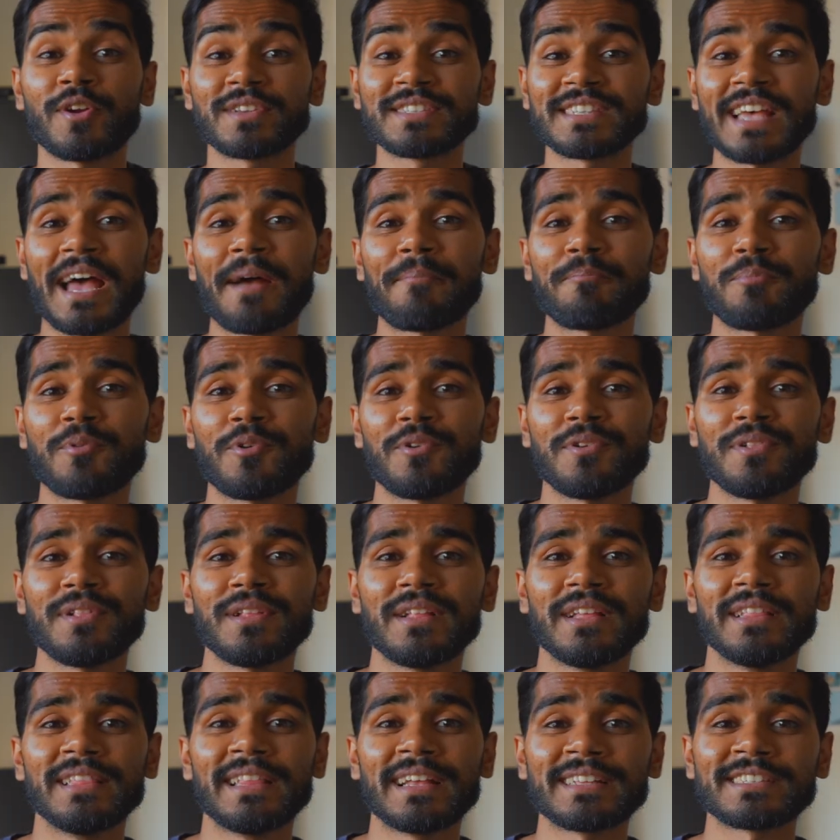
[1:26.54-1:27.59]

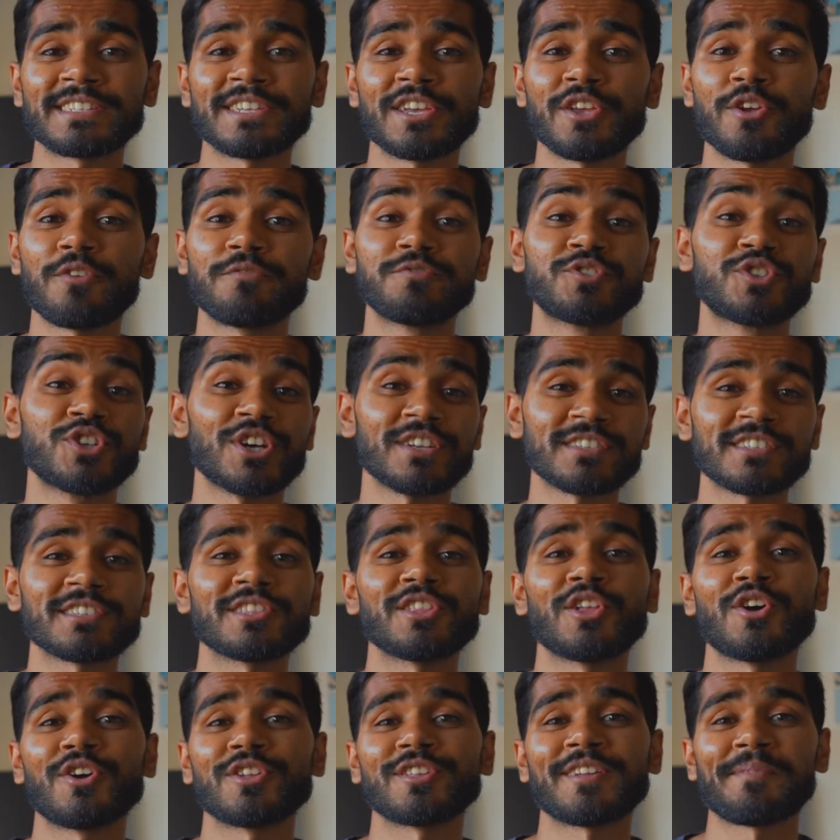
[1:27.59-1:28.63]
example, let's say you've just
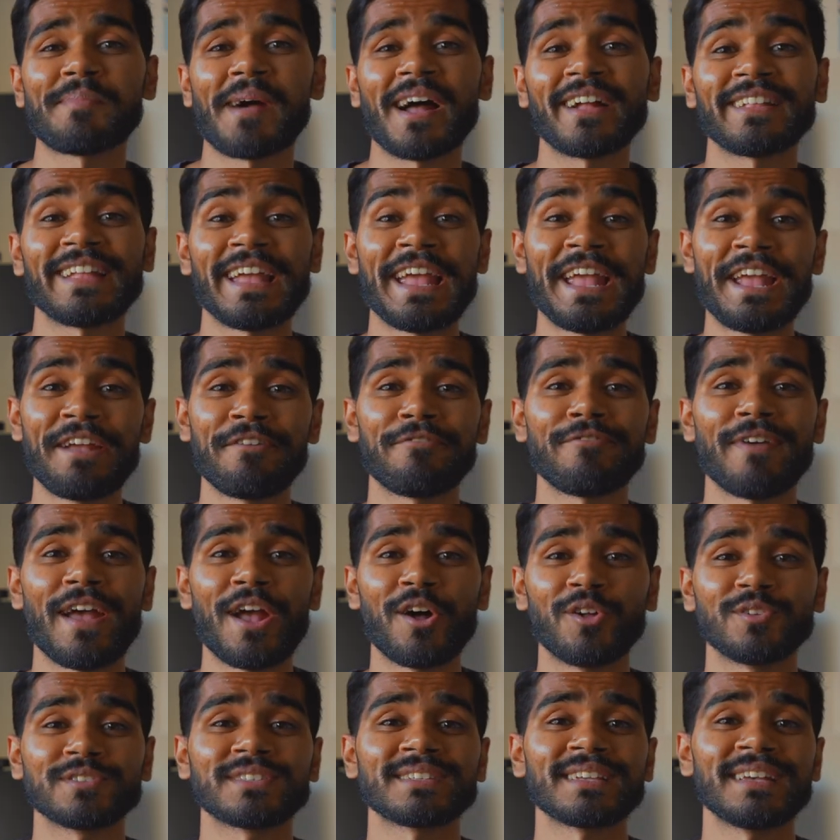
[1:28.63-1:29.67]
learned about
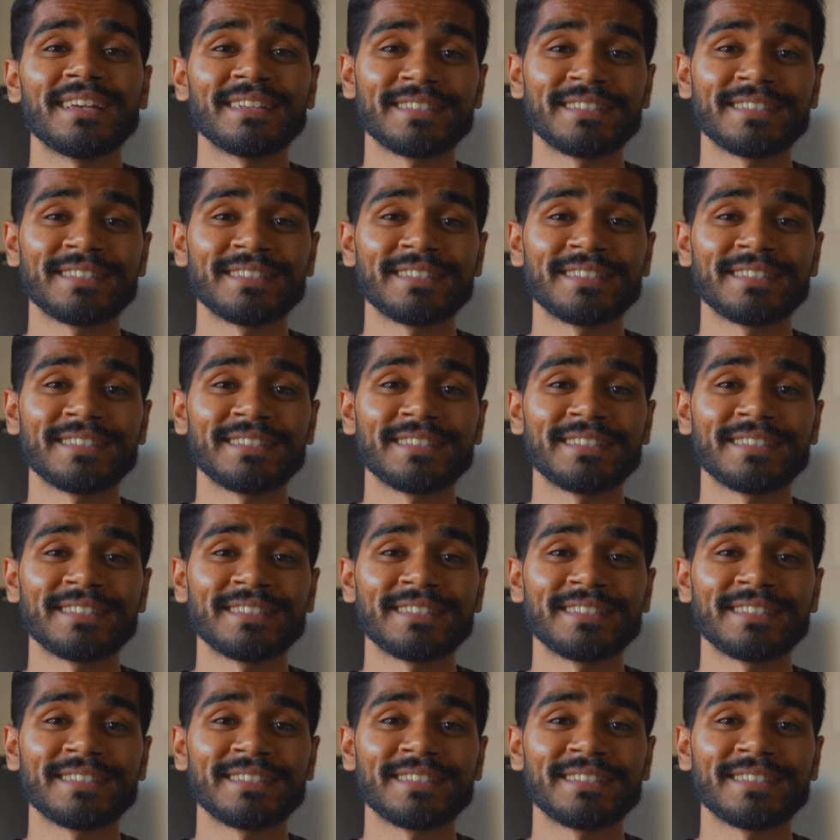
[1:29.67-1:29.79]
if-else